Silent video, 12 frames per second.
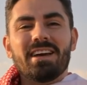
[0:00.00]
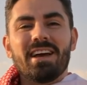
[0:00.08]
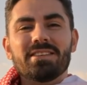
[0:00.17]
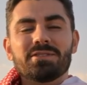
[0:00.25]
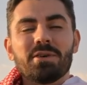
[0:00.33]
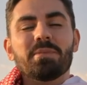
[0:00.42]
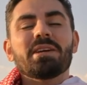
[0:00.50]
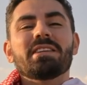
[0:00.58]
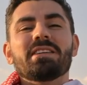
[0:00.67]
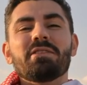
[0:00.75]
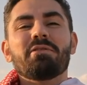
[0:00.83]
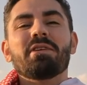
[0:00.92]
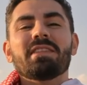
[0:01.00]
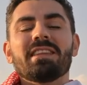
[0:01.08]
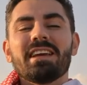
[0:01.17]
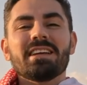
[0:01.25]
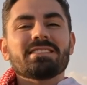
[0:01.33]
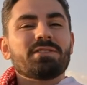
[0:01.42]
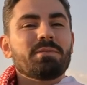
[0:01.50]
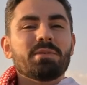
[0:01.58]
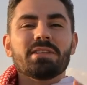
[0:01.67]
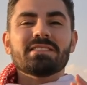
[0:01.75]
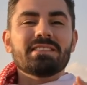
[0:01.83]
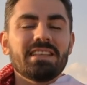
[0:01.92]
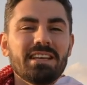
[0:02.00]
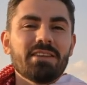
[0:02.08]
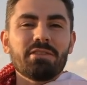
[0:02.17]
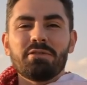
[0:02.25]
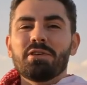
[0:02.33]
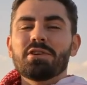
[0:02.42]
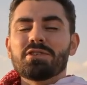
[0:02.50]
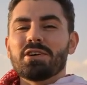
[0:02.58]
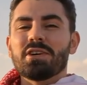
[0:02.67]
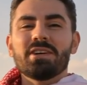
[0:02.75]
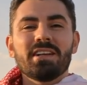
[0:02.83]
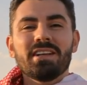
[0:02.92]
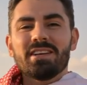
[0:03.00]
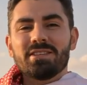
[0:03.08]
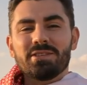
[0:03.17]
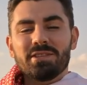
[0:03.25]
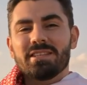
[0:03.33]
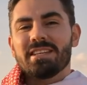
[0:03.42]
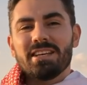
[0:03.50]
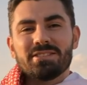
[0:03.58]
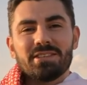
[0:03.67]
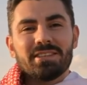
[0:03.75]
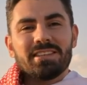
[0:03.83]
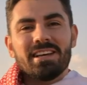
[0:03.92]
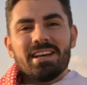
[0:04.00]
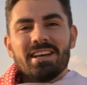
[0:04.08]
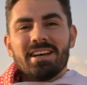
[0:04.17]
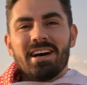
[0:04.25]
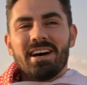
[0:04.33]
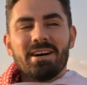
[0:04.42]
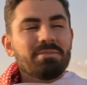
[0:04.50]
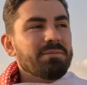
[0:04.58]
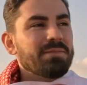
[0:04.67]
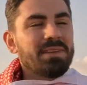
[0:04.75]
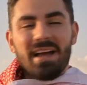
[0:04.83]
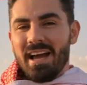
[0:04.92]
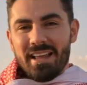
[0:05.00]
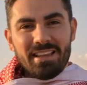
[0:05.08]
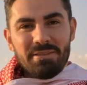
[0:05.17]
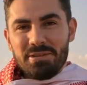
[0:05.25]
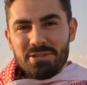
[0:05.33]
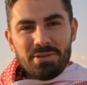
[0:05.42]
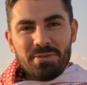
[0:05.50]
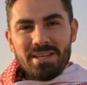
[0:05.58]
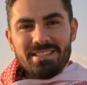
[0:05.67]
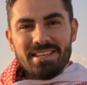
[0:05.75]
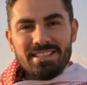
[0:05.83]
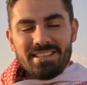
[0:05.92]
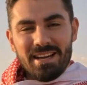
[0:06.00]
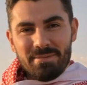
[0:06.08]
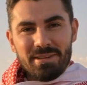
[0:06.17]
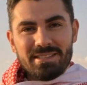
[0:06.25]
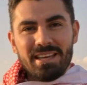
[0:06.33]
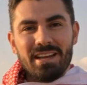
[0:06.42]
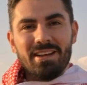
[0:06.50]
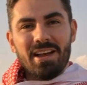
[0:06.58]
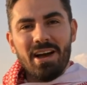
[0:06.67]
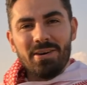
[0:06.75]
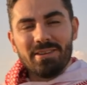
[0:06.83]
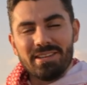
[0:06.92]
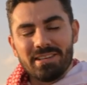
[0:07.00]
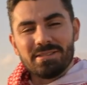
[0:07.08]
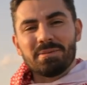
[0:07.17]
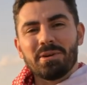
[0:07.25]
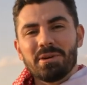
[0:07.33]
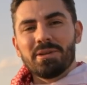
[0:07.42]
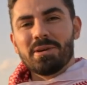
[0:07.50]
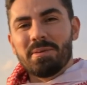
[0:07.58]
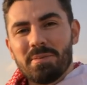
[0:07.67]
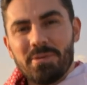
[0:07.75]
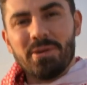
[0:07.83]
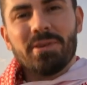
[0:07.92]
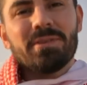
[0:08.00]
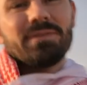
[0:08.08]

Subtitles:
It has so many different things from the city of the future to the desert. I think we shouldn't waste any time. Let's get out and explore a little bit more.